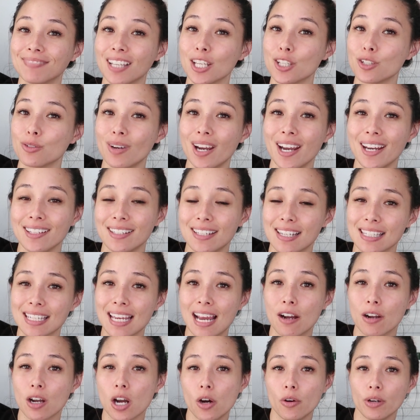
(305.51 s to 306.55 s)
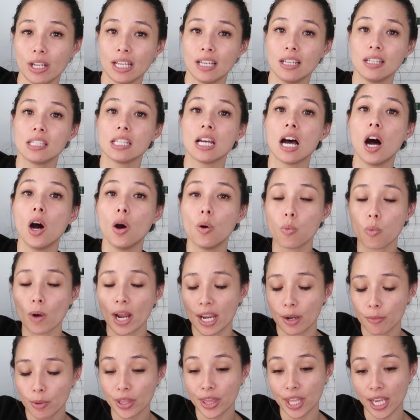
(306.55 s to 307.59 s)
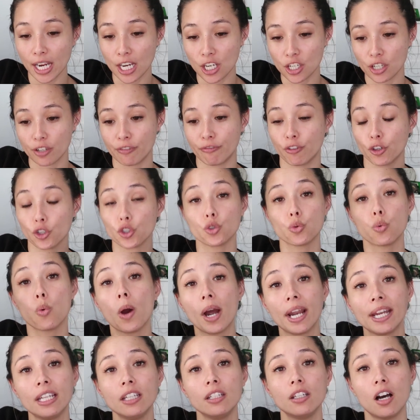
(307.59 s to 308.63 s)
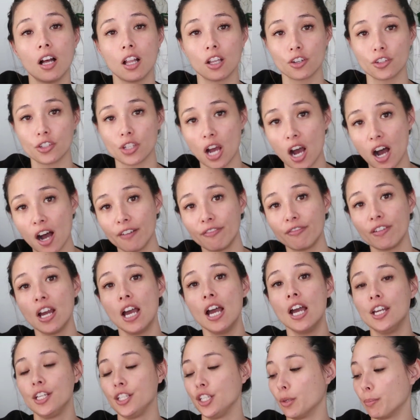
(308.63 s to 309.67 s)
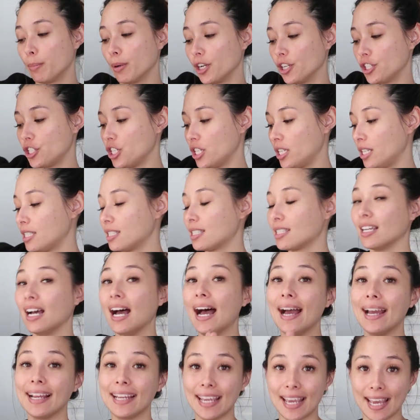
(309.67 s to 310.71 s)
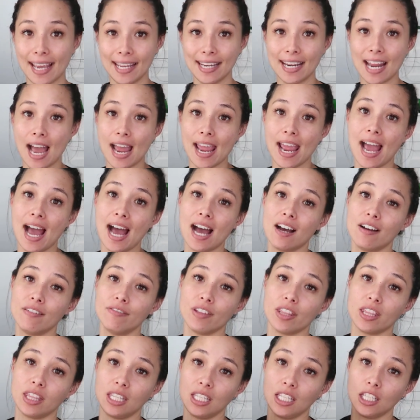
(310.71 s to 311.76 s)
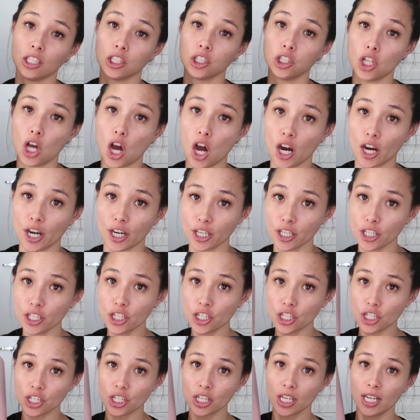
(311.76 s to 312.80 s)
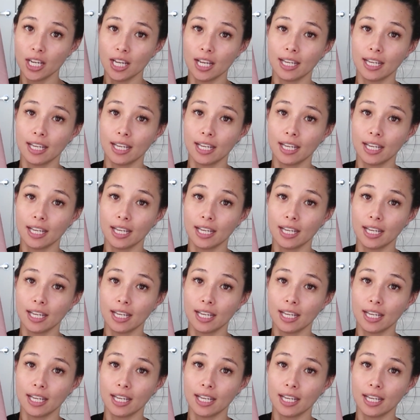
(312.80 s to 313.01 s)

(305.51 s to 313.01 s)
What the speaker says: That's right, discount code is AwayWithAja for $20 off your purchase. Again, I have the large